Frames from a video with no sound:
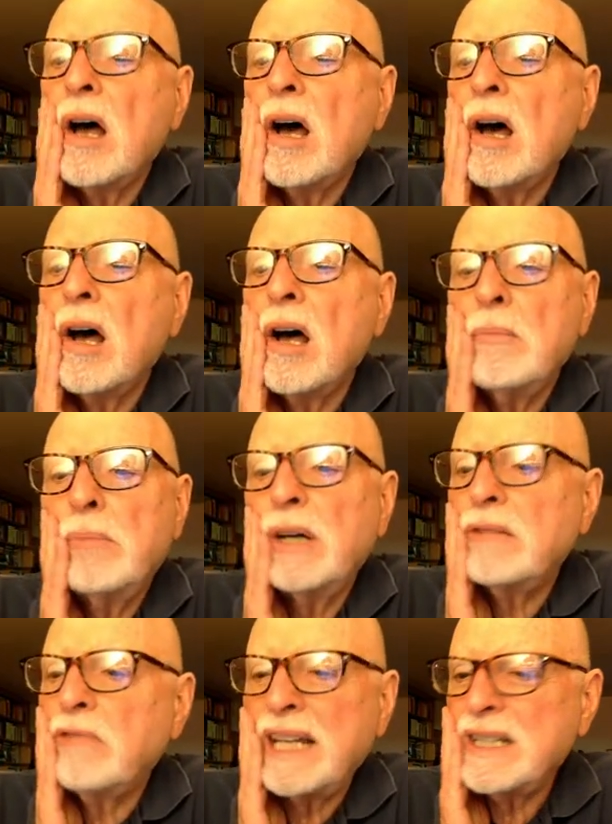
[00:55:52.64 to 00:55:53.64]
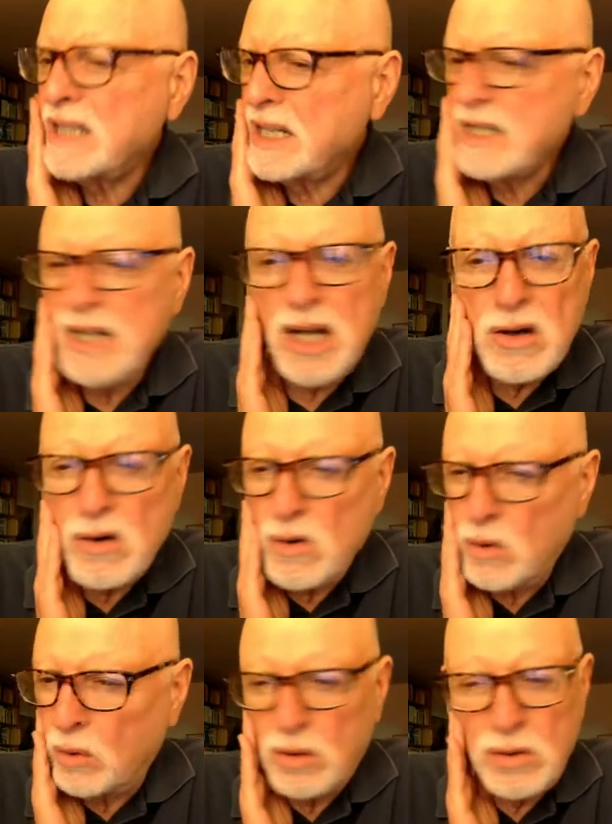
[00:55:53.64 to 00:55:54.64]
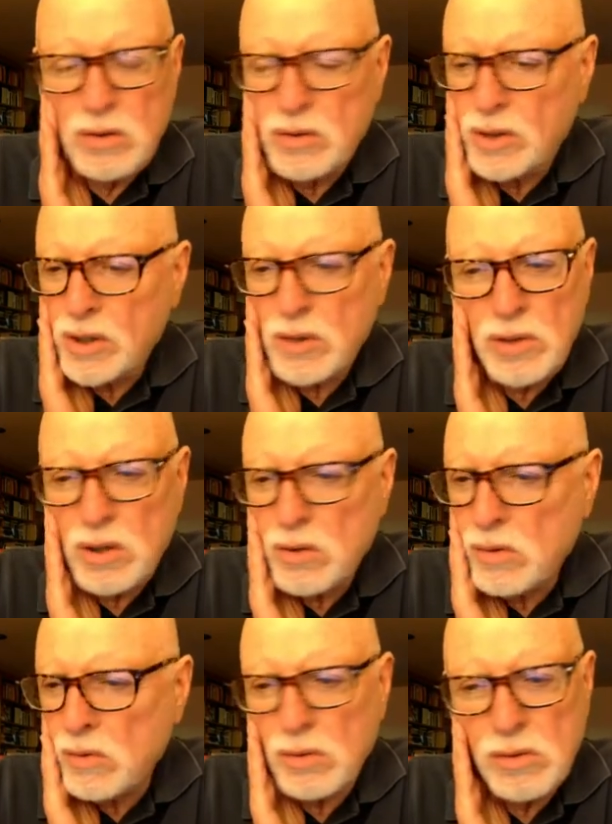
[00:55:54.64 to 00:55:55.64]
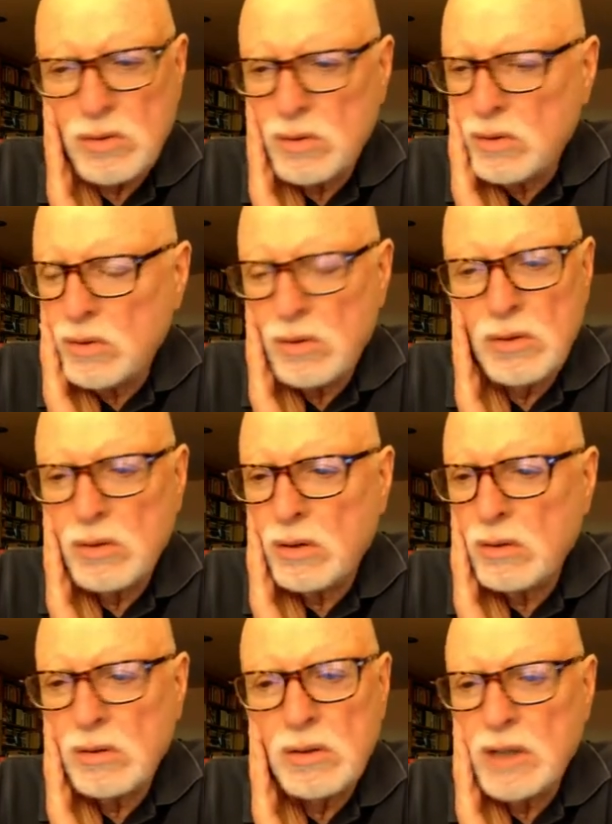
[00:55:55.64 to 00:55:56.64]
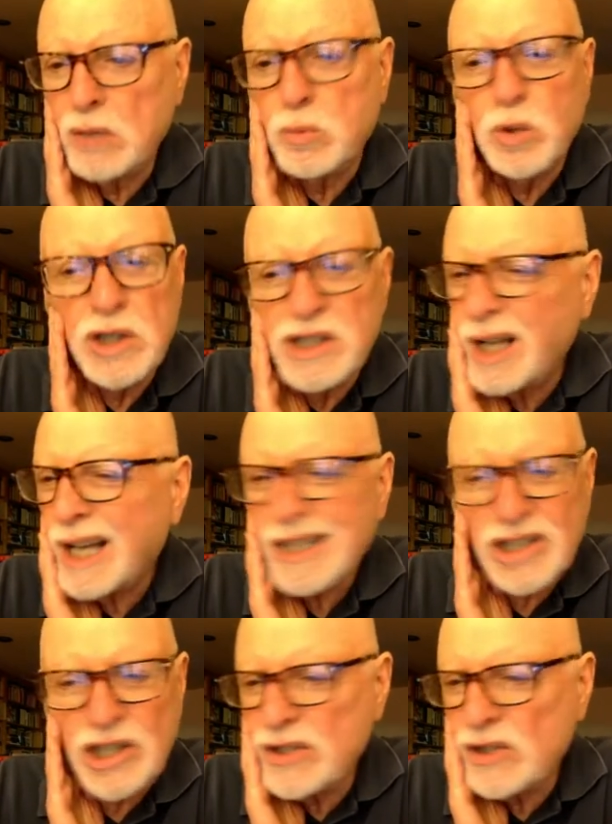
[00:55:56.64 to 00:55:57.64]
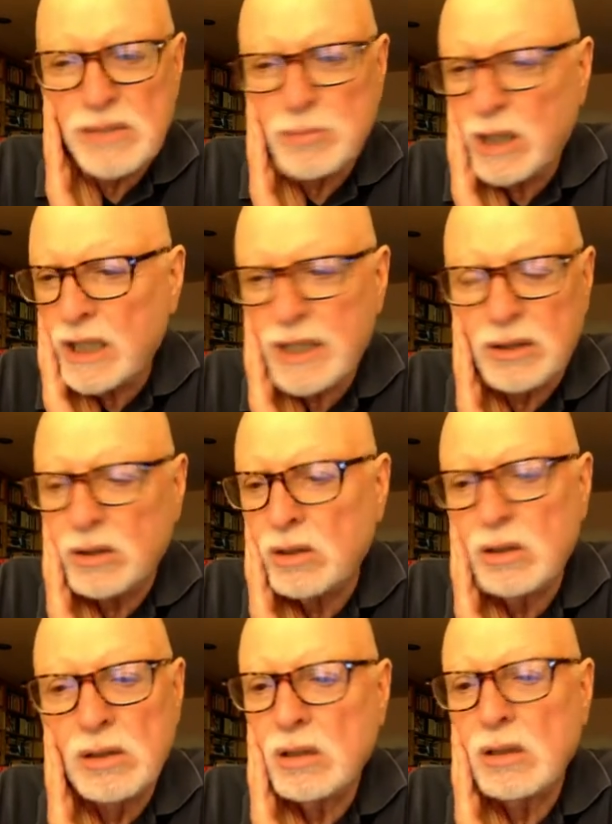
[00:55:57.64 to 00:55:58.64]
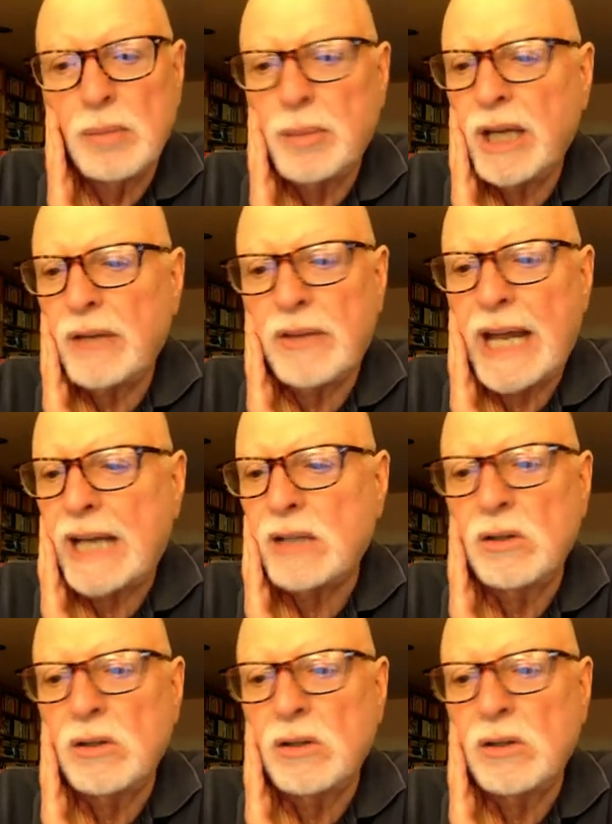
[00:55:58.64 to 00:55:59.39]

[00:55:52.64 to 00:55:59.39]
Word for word: Um, but Reagan said, no, no, no. He would not change his mind about that.